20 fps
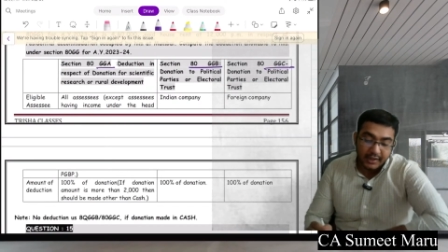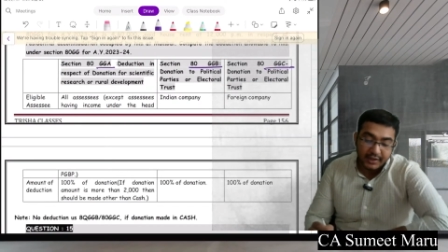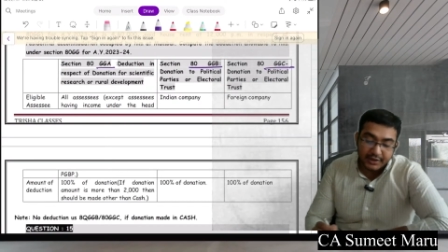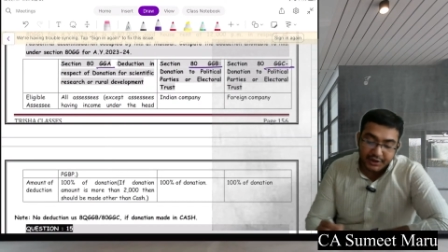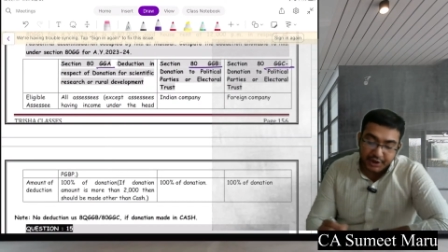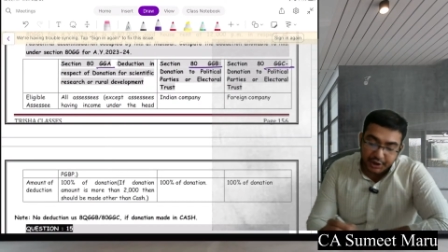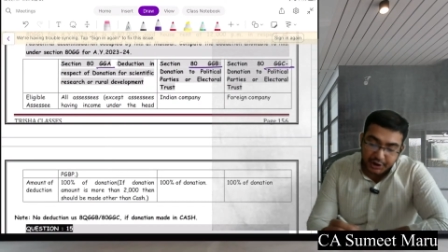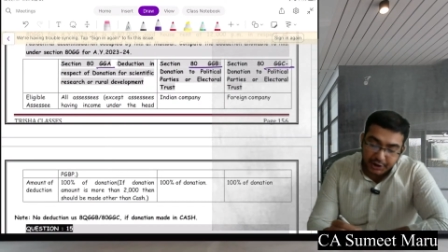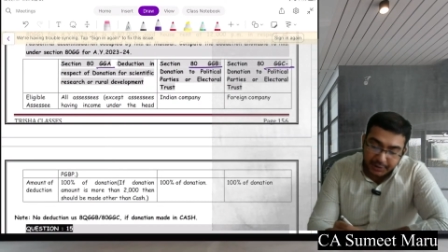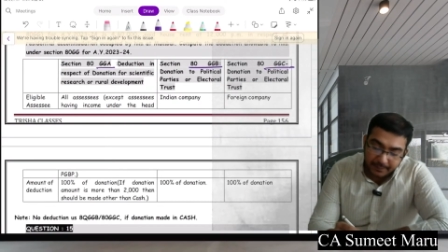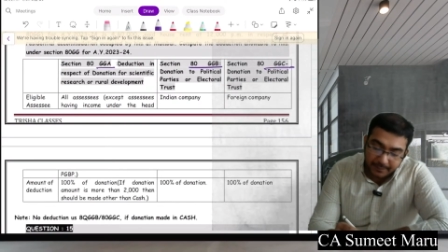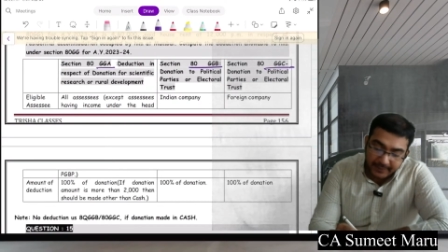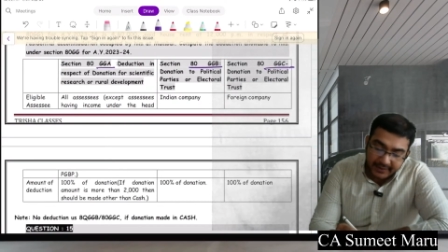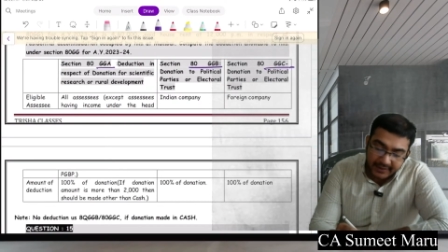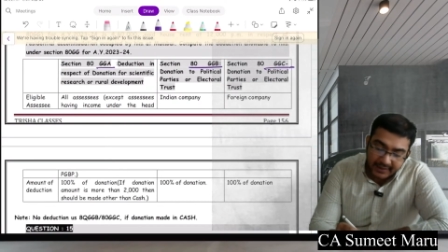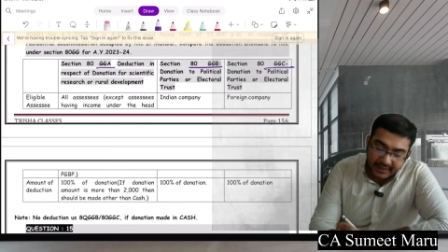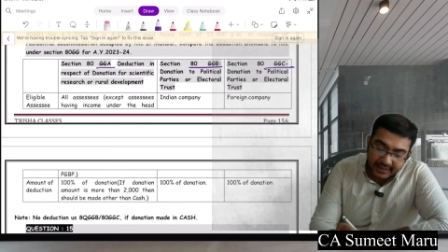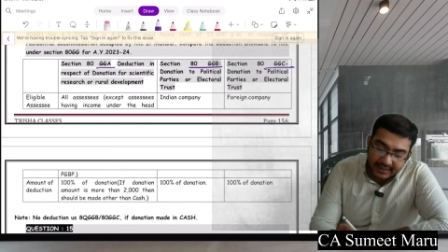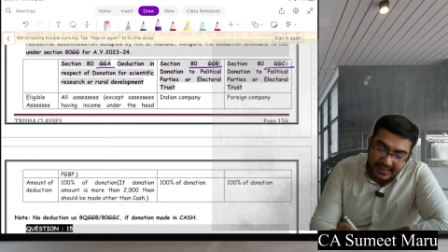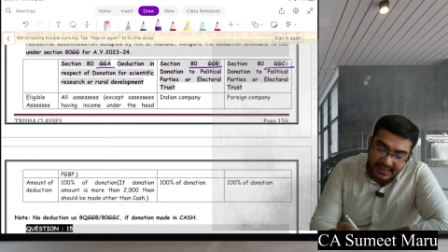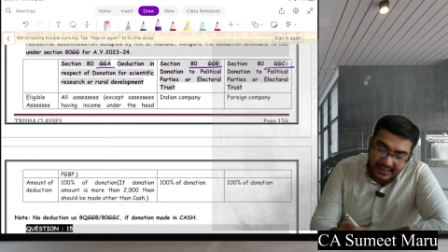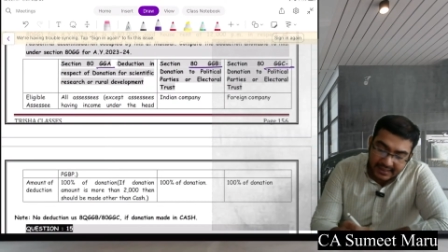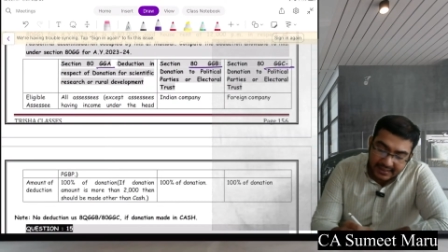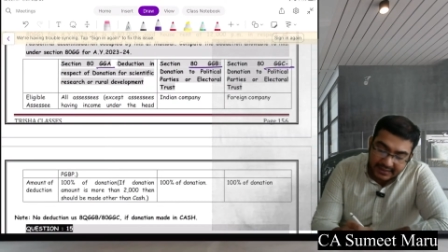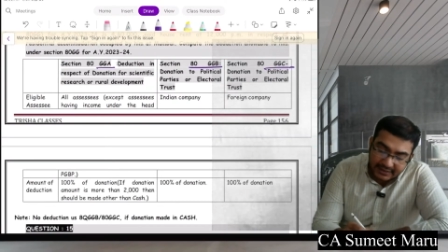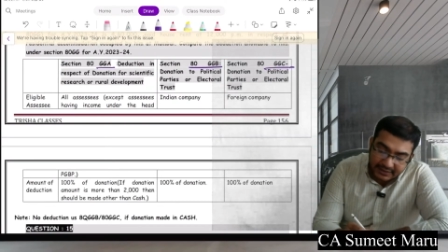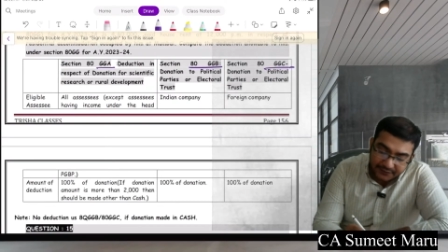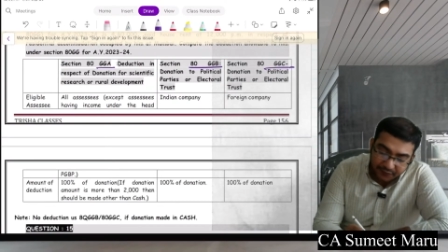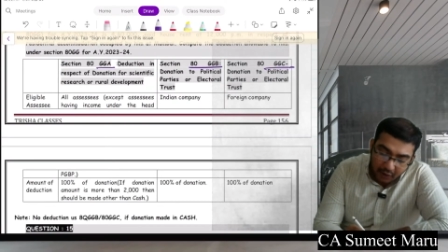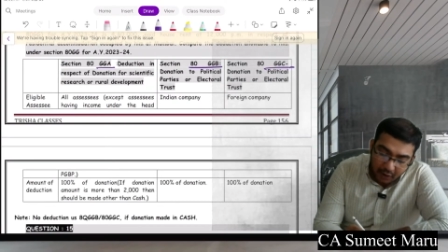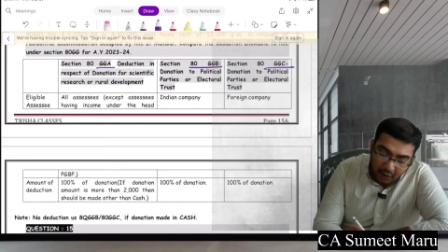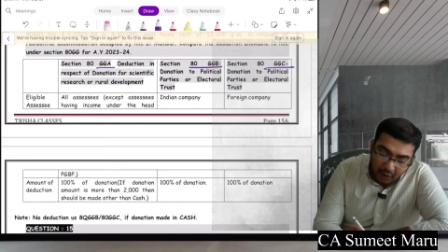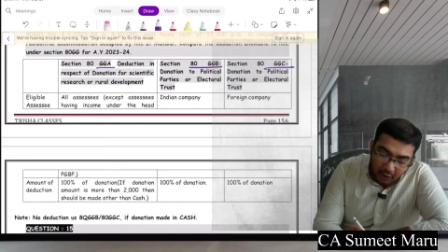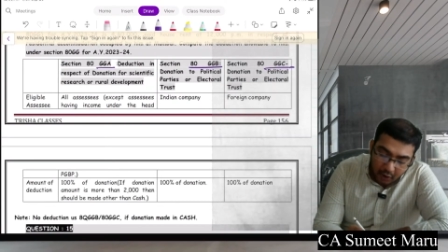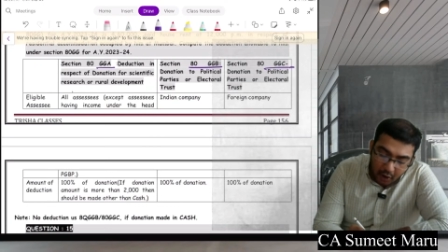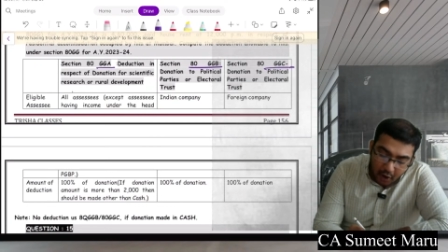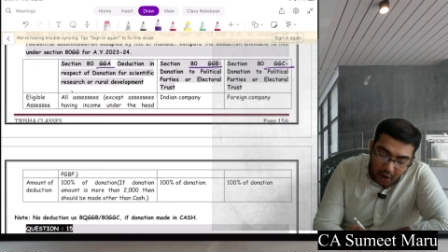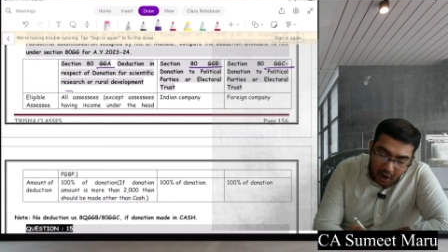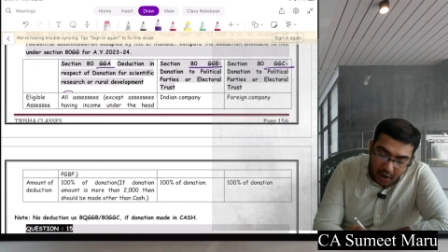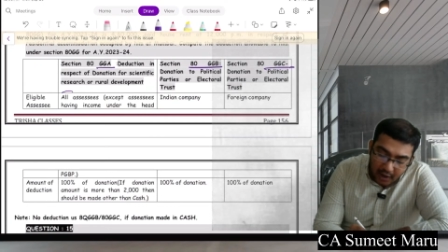GGBA is for
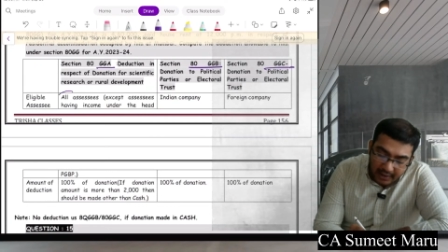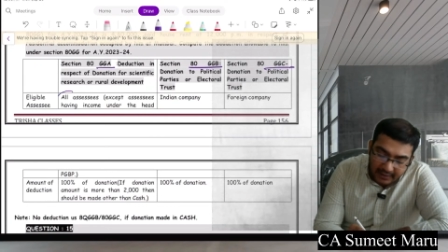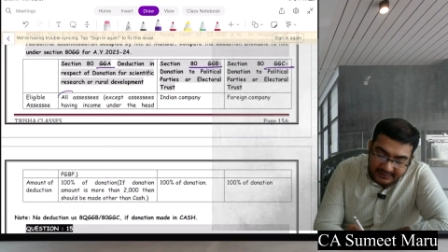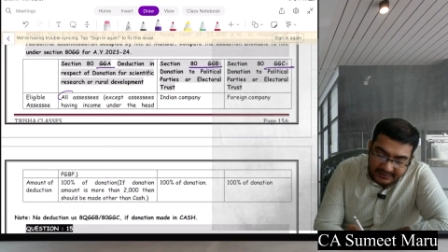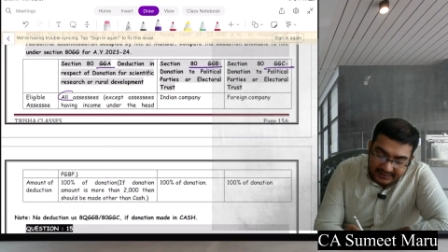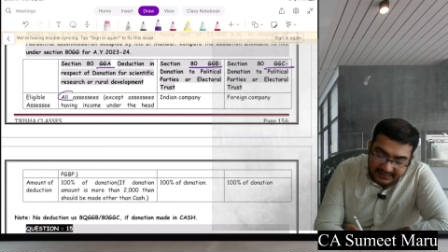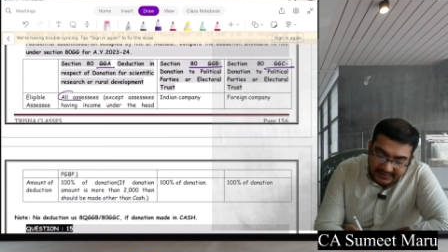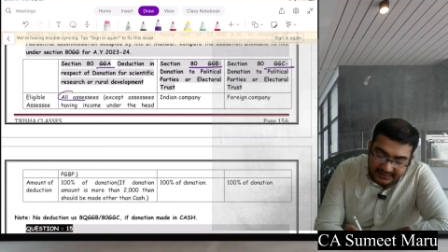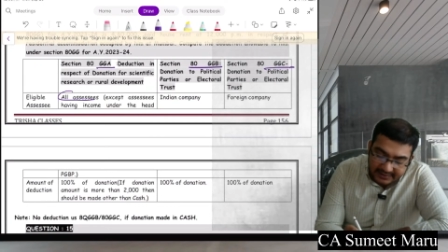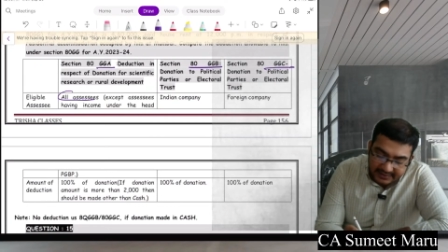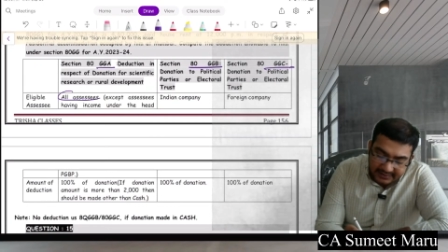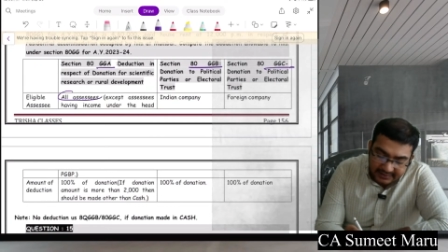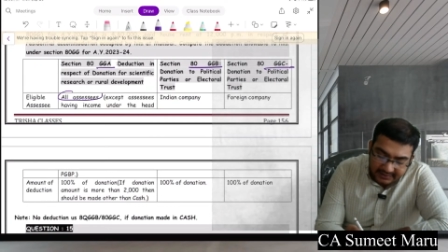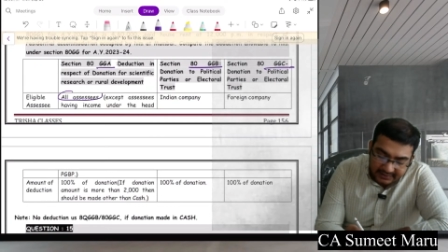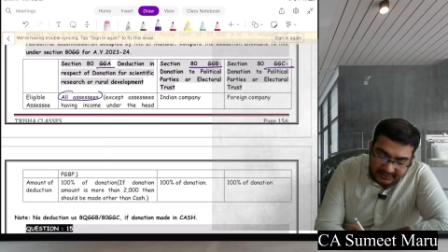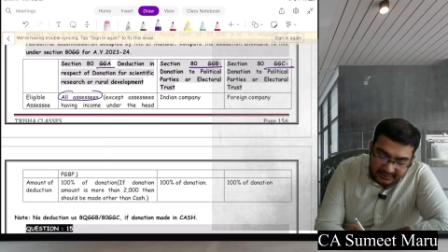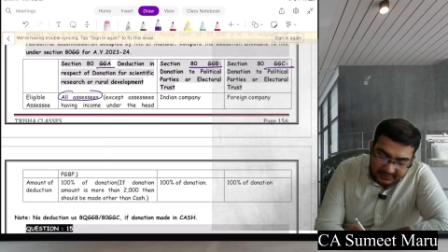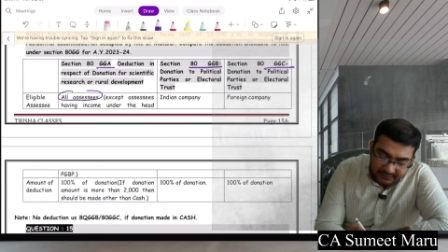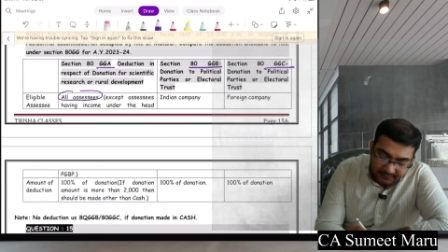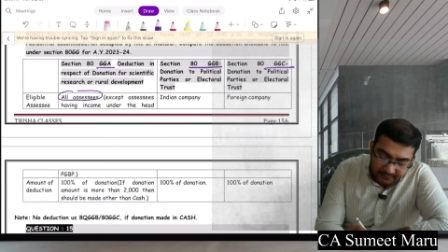all SSCs